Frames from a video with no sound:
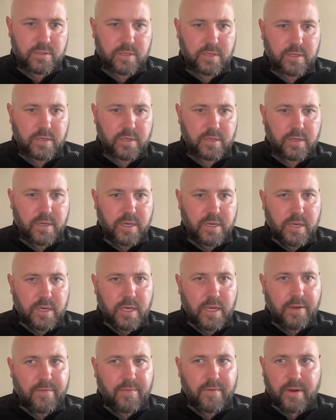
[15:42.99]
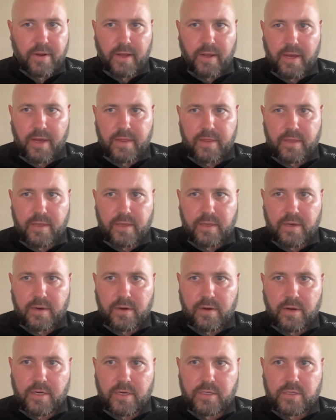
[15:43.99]
And even at the
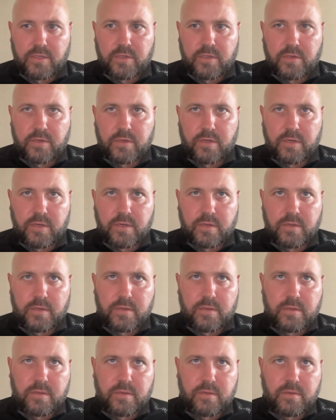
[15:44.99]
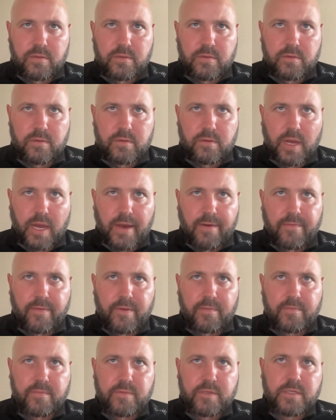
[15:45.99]
younger ages, you can have
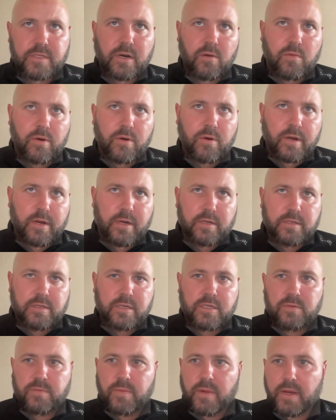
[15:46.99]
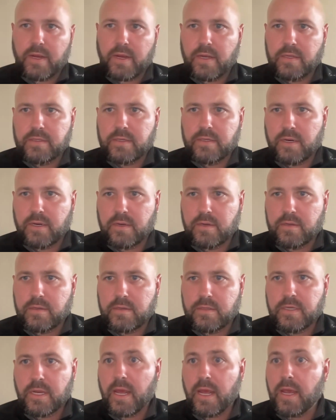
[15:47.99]
them start working on decision makings on
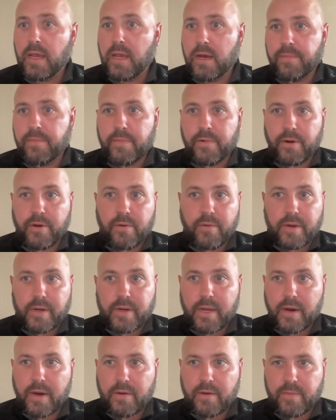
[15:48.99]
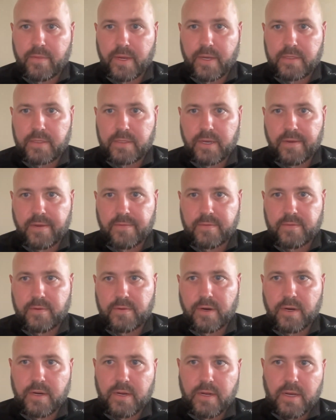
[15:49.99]
staying up or going down to make saves,
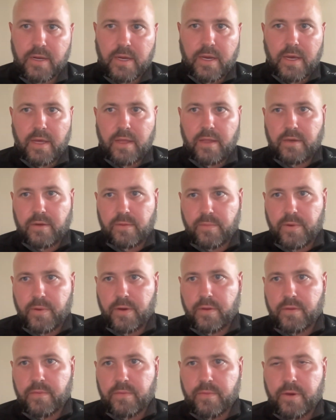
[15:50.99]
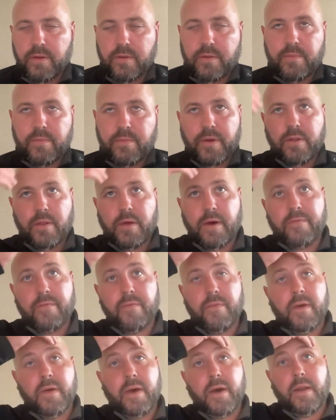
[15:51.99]
right? And you build and build and build off
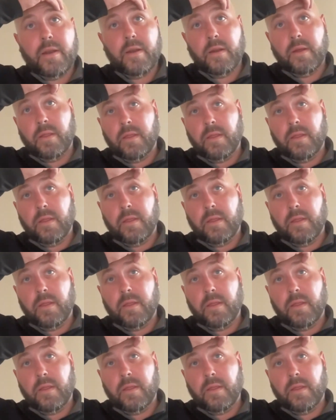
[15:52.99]
of that.